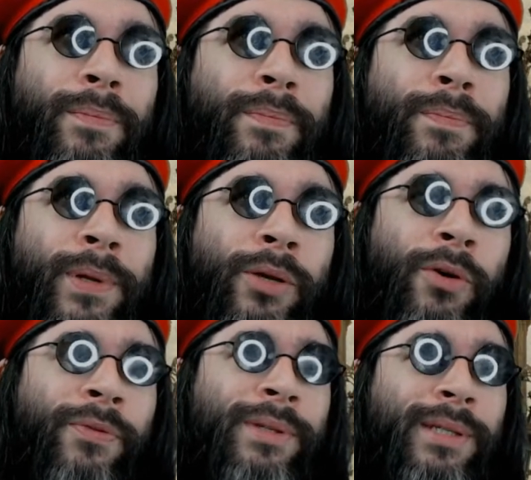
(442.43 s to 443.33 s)
But you
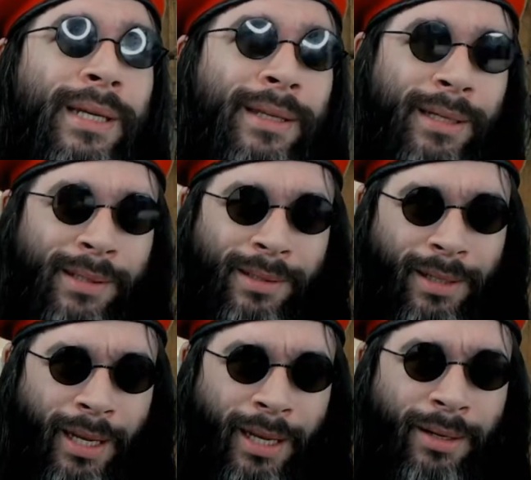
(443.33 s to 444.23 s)
often see this
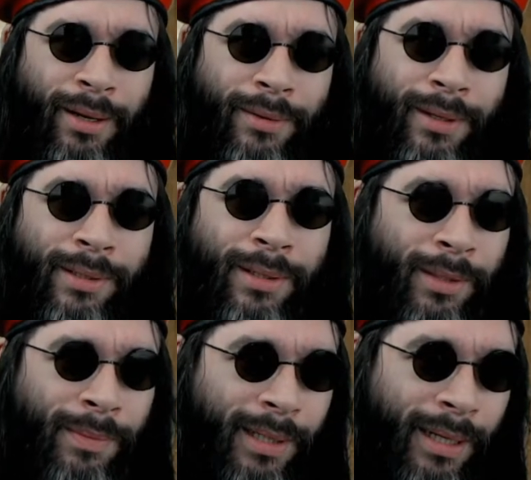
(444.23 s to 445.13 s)
in other
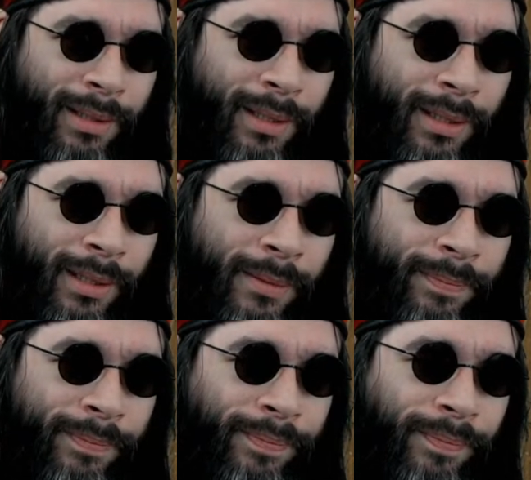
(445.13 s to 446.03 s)
circumstances,
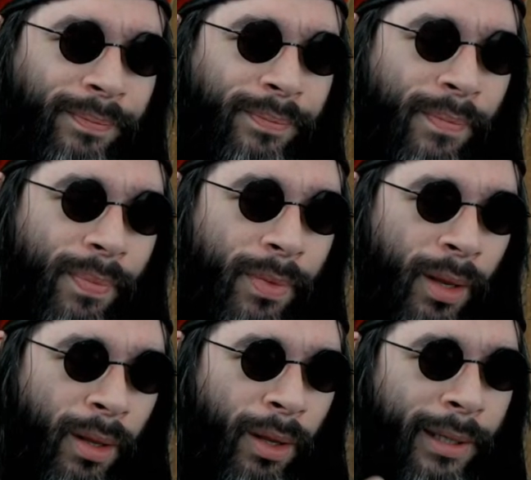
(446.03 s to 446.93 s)

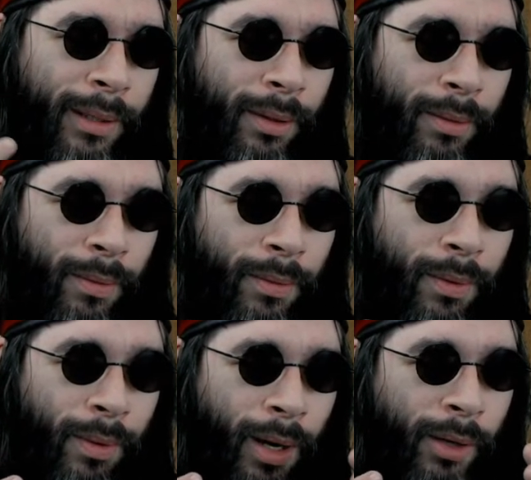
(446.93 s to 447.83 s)
like
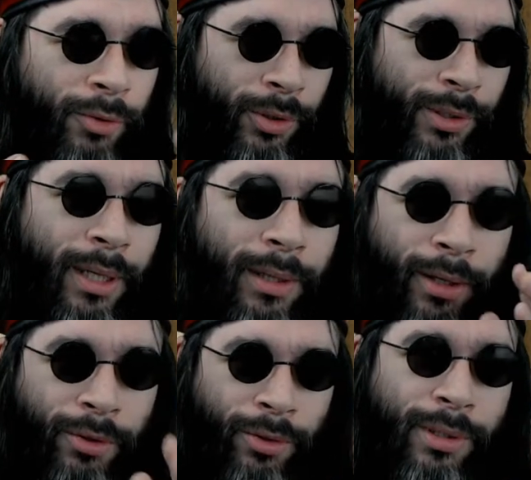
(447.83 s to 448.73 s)
hundreds and
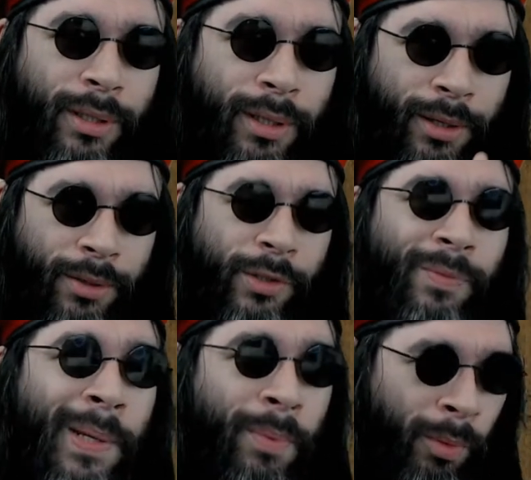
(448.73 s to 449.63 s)
hundreds and hundreds of
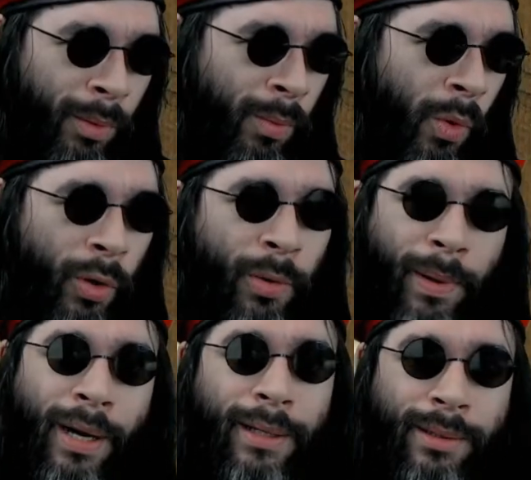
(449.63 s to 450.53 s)
people will walk
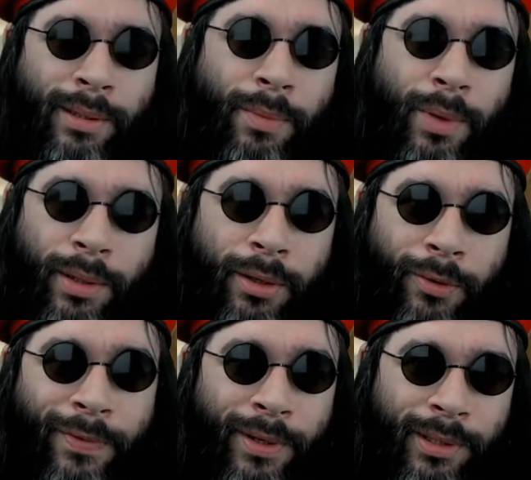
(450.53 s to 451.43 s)
by someone in
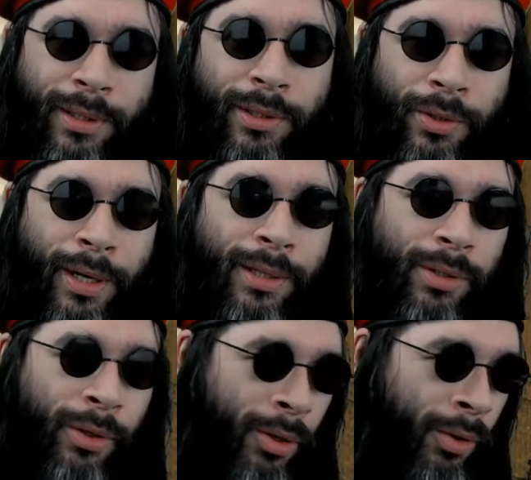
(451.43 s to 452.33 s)
obvious distress
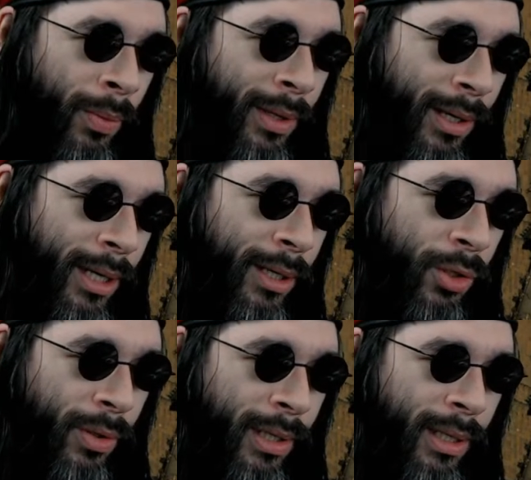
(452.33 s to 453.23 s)
or with an
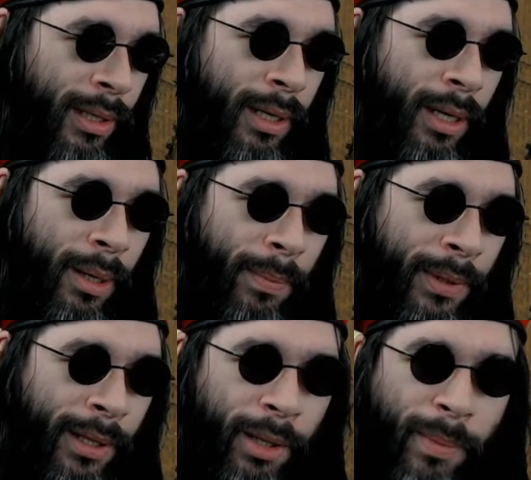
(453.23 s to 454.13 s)
injury, but
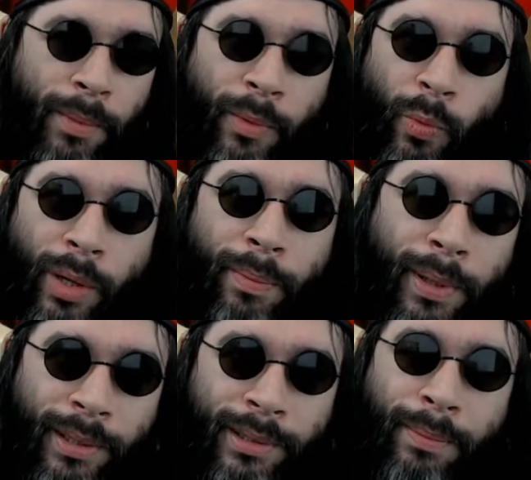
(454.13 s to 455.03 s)
then the moment one
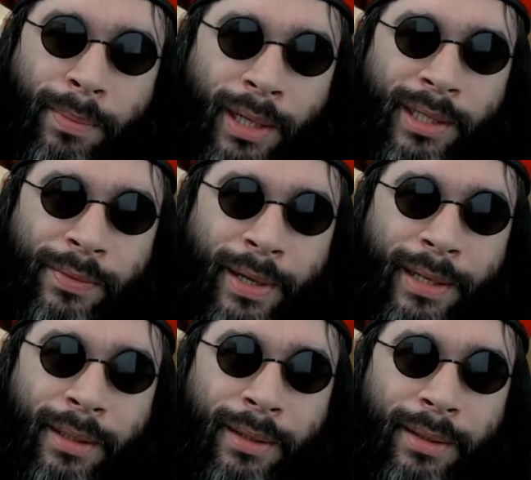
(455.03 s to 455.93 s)
person breaks
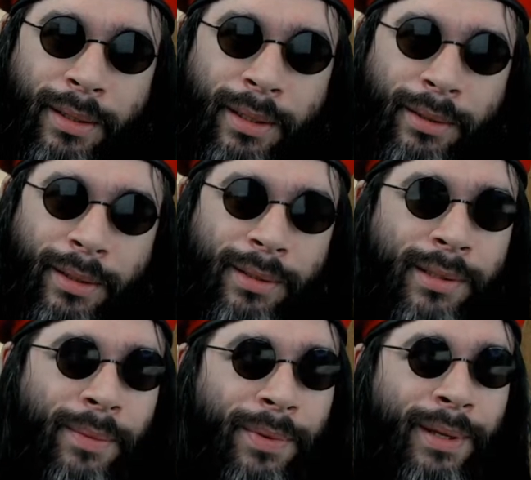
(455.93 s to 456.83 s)
rank and does
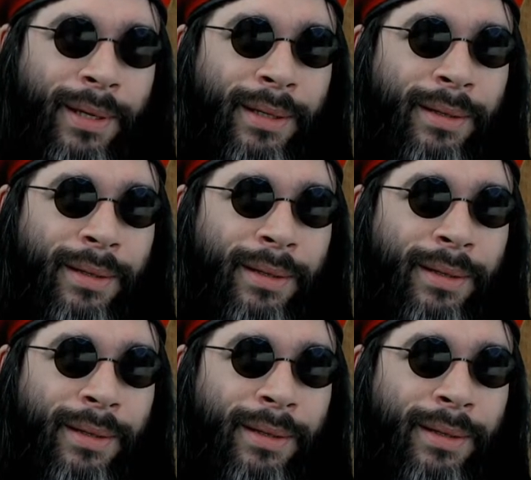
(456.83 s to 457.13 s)
something,